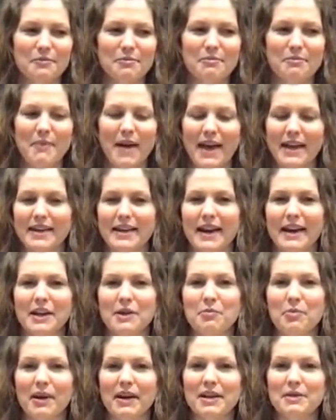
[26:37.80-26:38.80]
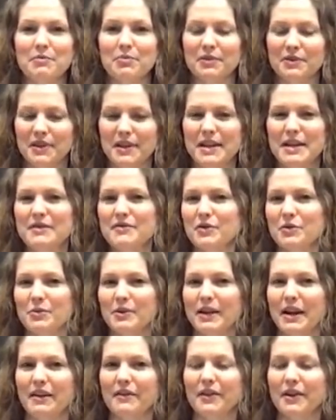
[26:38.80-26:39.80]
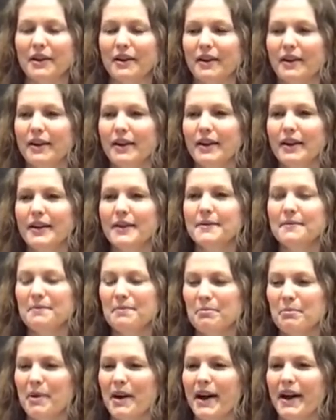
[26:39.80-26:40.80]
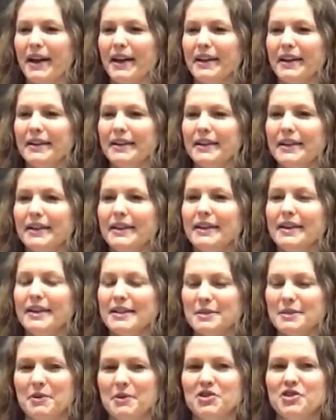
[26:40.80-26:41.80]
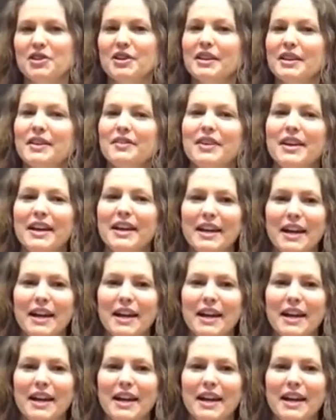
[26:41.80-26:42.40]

make anybody believe or whatever. But especially living